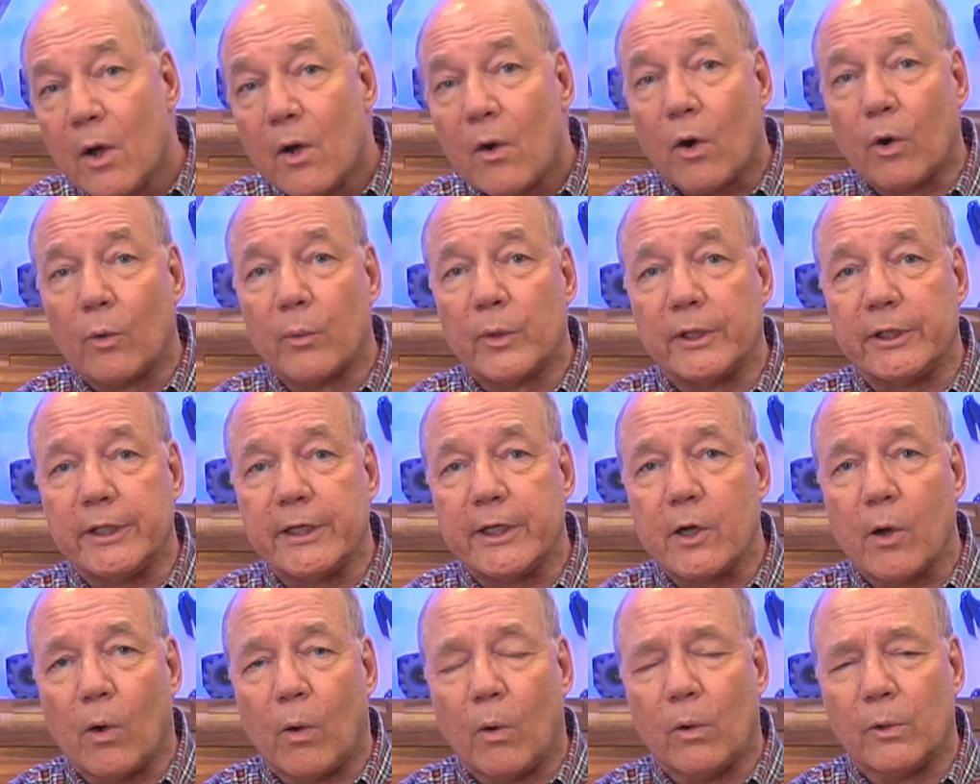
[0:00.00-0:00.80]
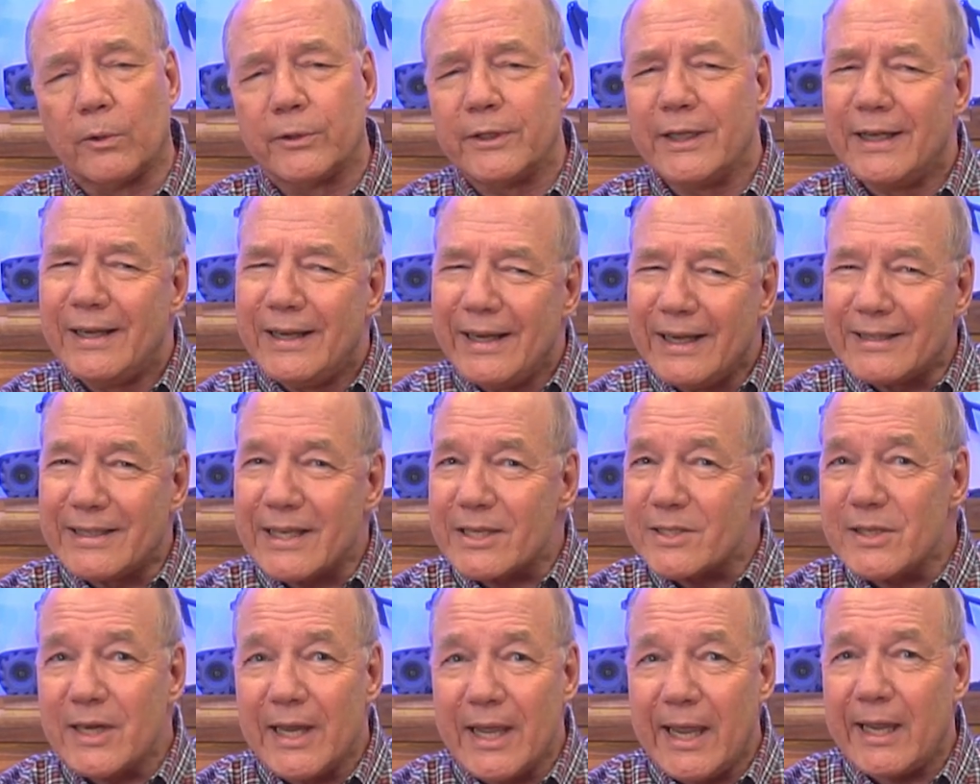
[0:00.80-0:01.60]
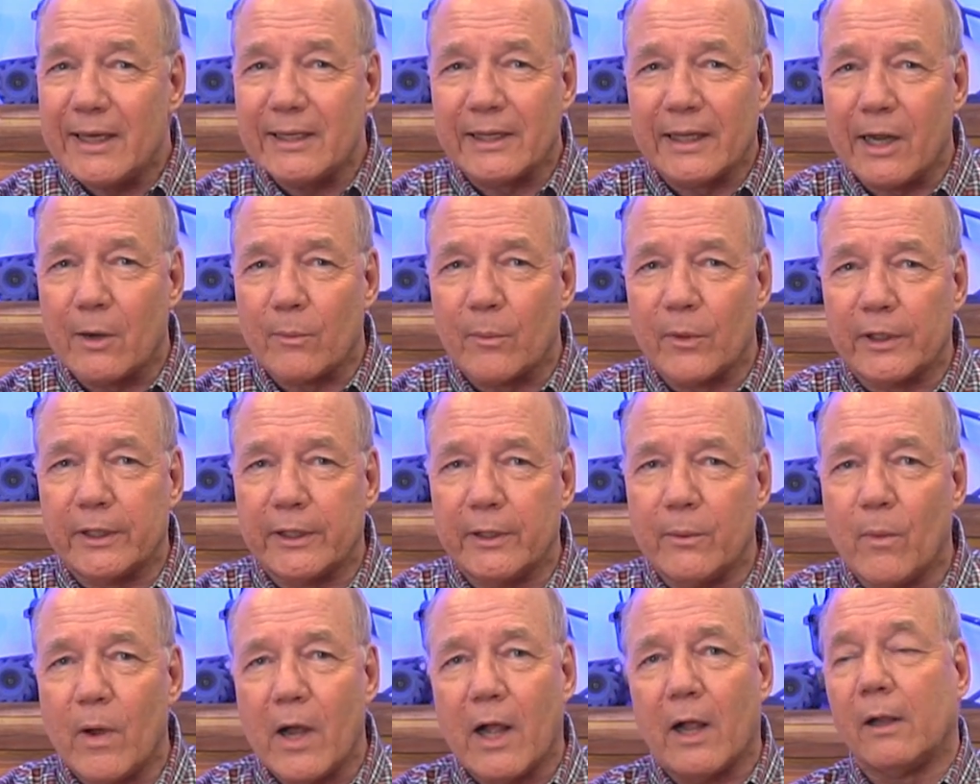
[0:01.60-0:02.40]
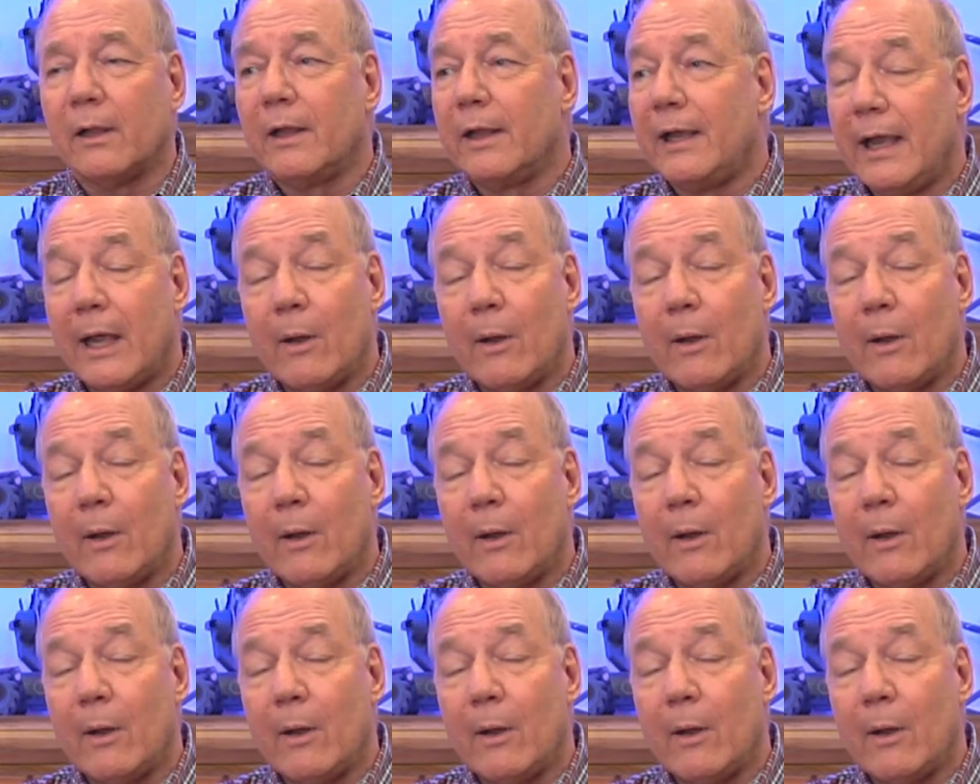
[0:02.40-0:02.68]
or really cold, it doesn't handle that really well.